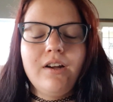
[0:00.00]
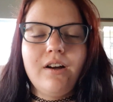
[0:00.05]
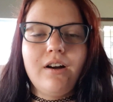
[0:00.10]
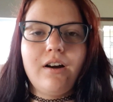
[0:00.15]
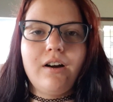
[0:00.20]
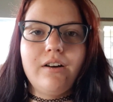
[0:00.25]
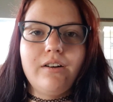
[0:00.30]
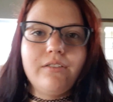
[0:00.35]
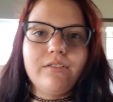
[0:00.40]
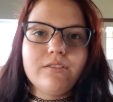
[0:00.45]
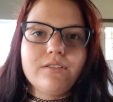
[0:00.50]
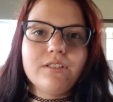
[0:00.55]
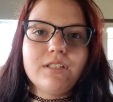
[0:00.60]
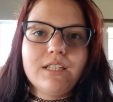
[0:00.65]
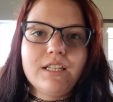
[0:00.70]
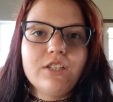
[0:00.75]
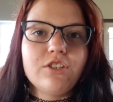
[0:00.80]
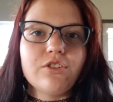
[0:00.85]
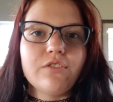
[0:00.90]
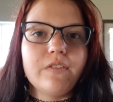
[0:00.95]
to
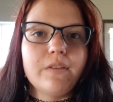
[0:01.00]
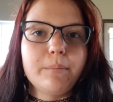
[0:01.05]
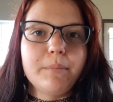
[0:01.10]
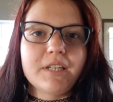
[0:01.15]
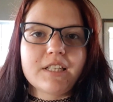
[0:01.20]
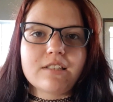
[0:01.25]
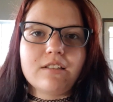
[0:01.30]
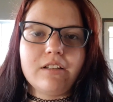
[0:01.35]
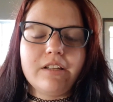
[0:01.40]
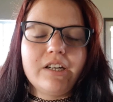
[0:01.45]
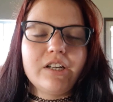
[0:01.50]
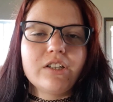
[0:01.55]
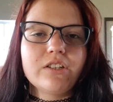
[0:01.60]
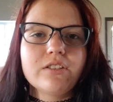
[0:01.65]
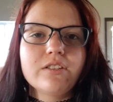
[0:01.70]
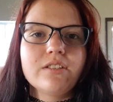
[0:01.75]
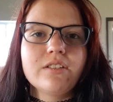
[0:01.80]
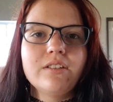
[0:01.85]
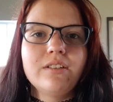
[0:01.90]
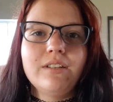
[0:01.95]
each of the mixed
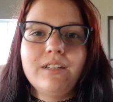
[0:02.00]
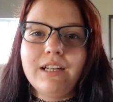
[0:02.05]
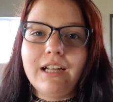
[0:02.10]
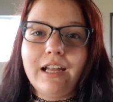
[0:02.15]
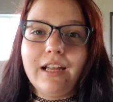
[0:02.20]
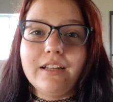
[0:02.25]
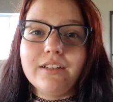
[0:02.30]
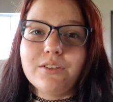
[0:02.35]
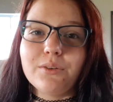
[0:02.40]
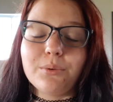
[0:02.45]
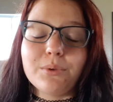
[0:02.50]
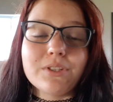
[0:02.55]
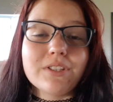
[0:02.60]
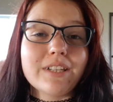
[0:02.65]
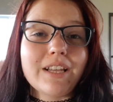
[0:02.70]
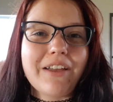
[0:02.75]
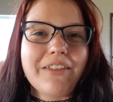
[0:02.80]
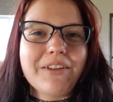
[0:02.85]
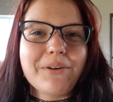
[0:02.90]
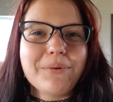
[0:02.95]
litters, and we'll see
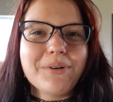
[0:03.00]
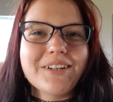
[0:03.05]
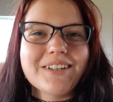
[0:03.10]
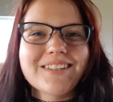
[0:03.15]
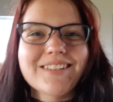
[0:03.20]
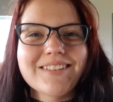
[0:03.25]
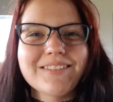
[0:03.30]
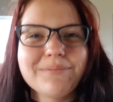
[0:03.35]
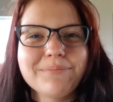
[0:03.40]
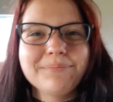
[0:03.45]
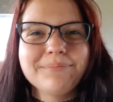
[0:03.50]
how that works.